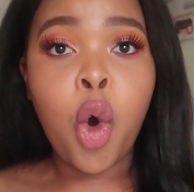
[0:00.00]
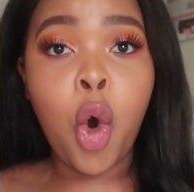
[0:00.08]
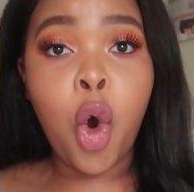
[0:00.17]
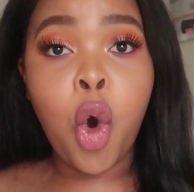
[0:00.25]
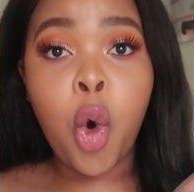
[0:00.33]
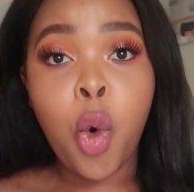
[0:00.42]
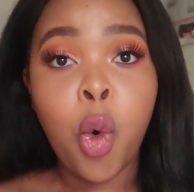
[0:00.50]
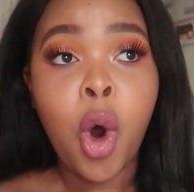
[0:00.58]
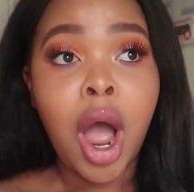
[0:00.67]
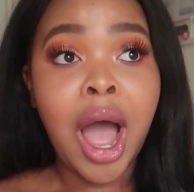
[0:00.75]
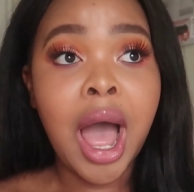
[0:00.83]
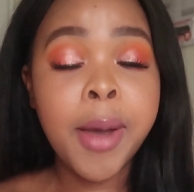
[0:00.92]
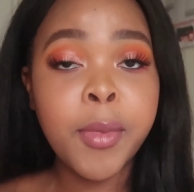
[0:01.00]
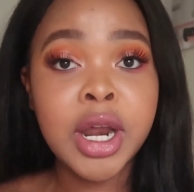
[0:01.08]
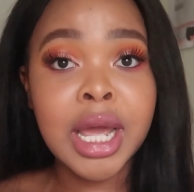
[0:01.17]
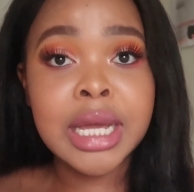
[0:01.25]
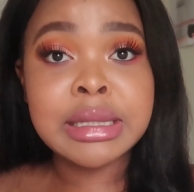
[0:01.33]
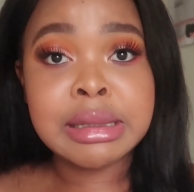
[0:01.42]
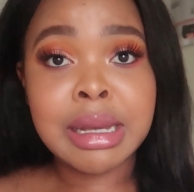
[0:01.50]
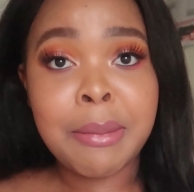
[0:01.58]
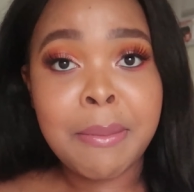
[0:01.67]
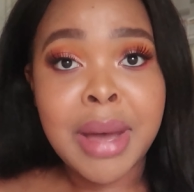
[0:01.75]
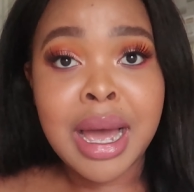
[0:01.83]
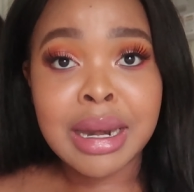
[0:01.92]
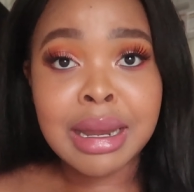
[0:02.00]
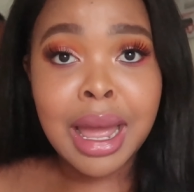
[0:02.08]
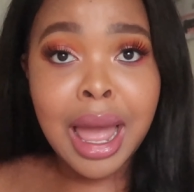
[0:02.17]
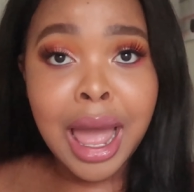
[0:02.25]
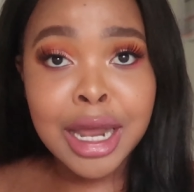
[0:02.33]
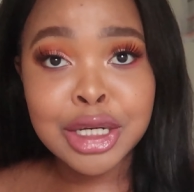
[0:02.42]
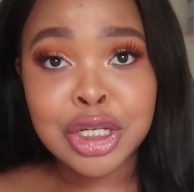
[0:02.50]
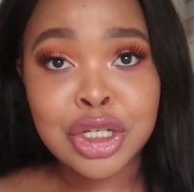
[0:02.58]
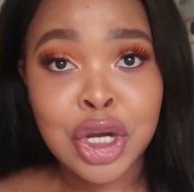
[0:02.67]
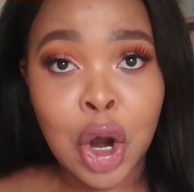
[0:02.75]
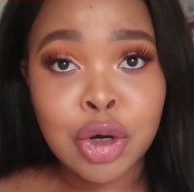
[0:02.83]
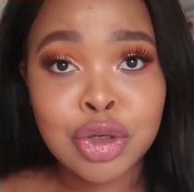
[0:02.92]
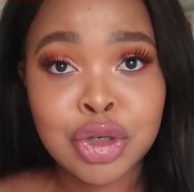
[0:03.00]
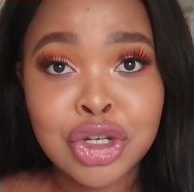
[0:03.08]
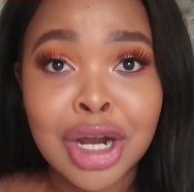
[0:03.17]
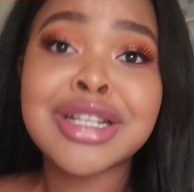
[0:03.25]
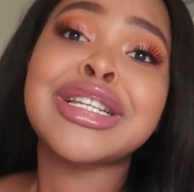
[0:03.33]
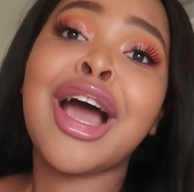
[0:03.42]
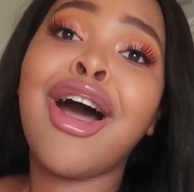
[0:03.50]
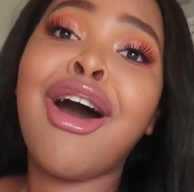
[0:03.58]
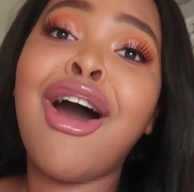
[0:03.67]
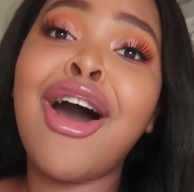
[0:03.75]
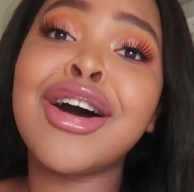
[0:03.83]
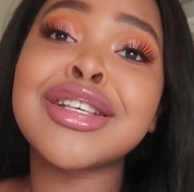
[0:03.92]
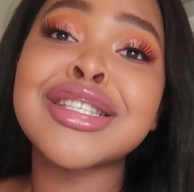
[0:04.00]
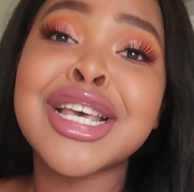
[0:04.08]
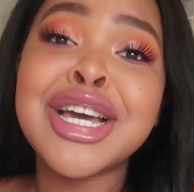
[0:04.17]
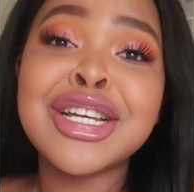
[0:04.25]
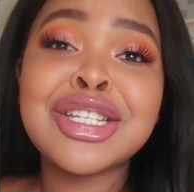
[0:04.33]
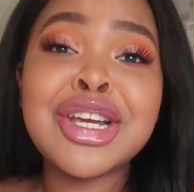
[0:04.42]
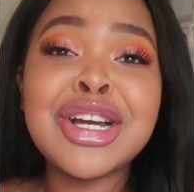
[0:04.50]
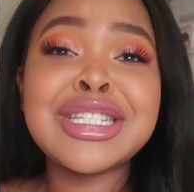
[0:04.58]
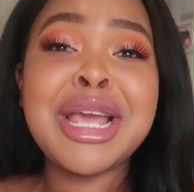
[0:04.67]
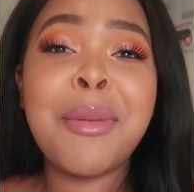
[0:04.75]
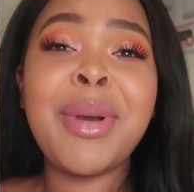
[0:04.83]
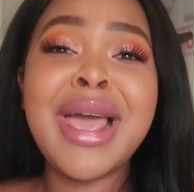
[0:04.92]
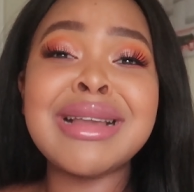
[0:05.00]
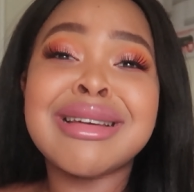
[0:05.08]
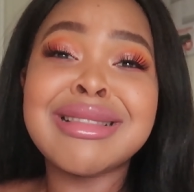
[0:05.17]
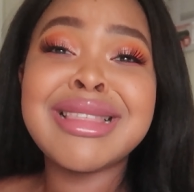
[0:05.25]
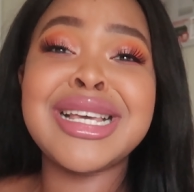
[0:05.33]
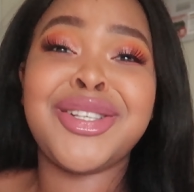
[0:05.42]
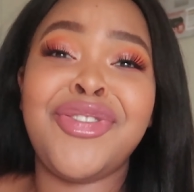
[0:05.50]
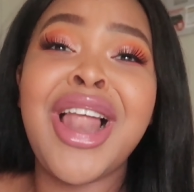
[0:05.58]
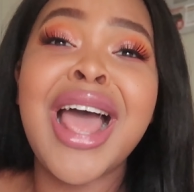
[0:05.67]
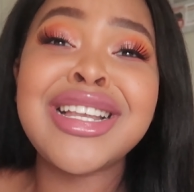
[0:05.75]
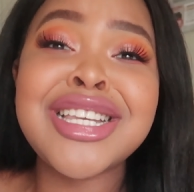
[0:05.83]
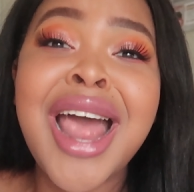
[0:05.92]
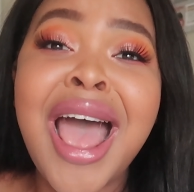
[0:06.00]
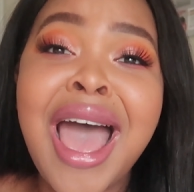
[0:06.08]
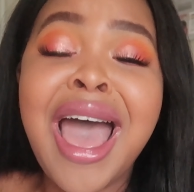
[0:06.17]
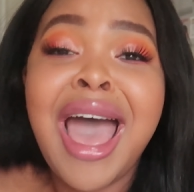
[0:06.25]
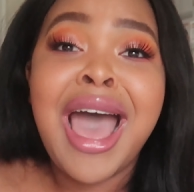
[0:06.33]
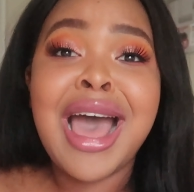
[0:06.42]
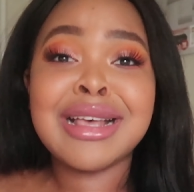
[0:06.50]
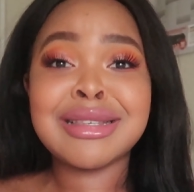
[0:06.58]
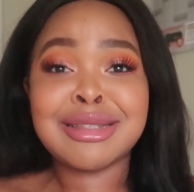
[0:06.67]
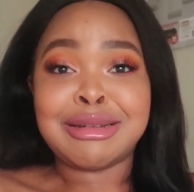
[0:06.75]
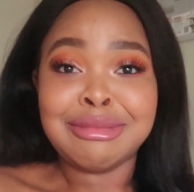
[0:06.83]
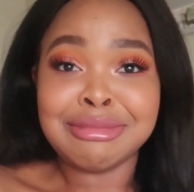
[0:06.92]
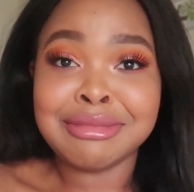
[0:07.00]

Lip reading: Ooh, I'm gonna get some money and go to Dr. Oz to deplete this flat chest.